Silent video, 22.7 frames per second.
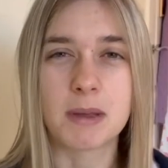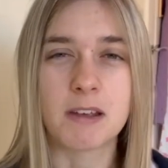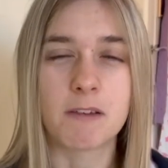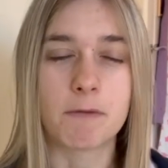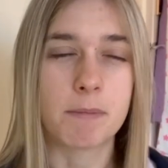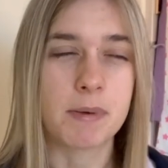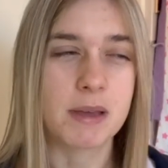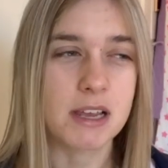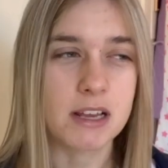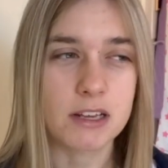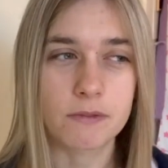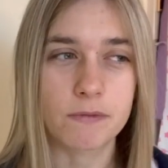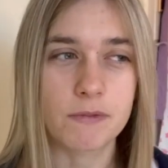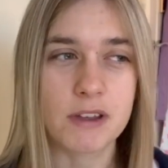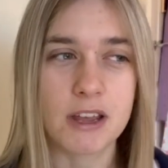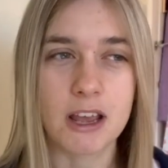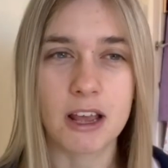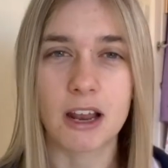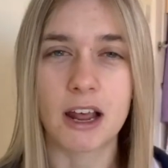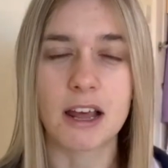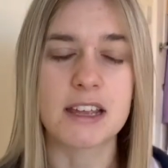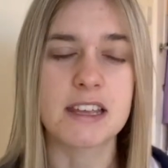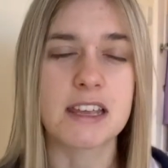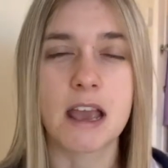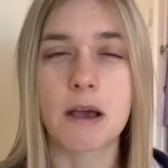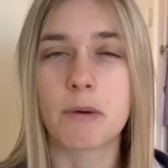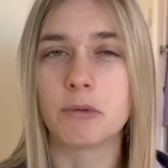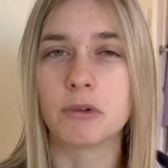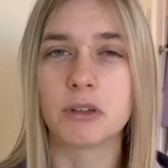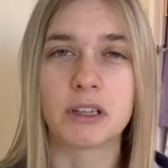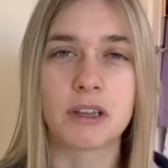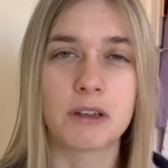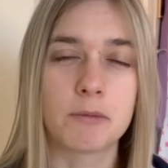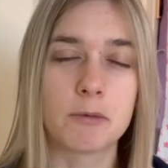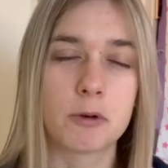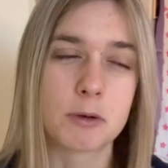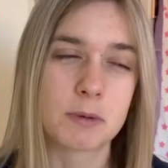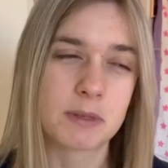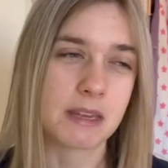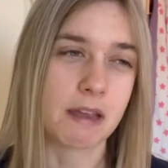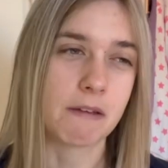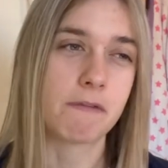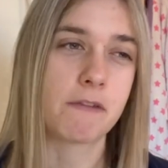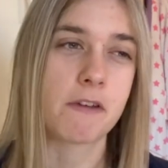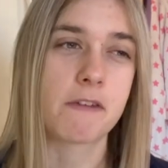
If PSV are like, yeah, we'll accept